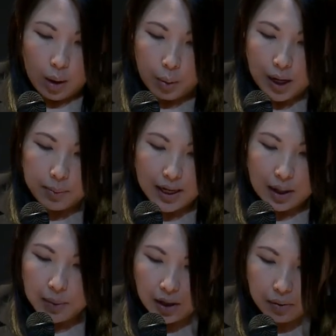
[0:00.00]
When I
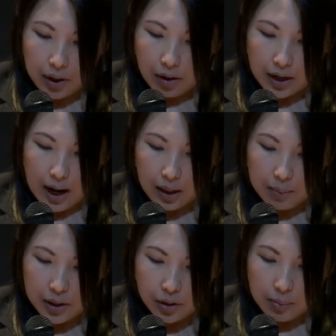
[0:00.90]
began my career in
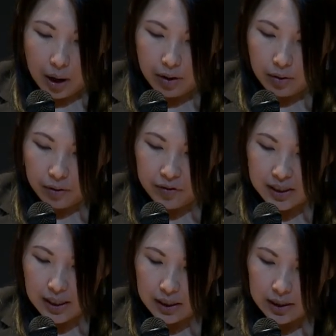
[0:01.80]
elementary particle
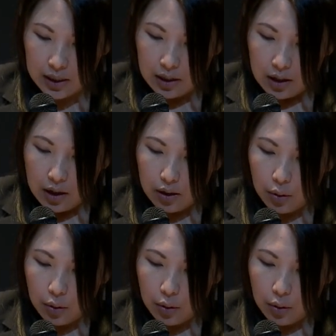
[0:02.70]
physics, the